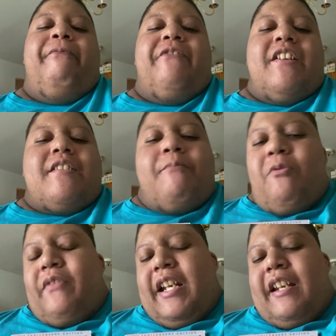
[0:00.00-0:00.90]
This
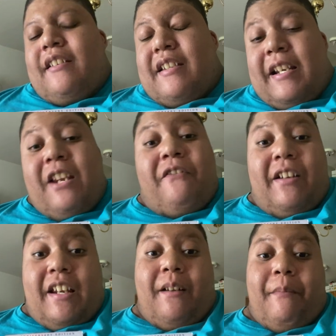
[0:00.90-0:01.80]
movie is near
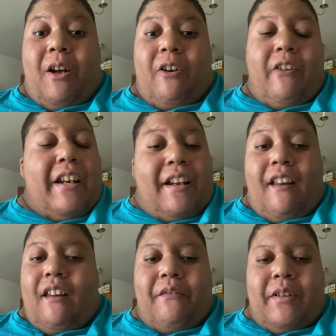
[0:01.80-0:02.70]
and dear to my heart, and I
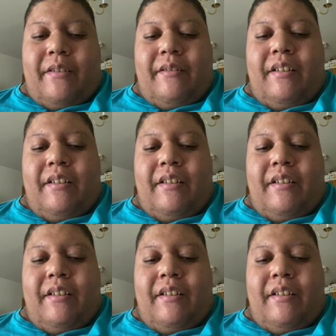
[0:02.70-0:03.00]
love it.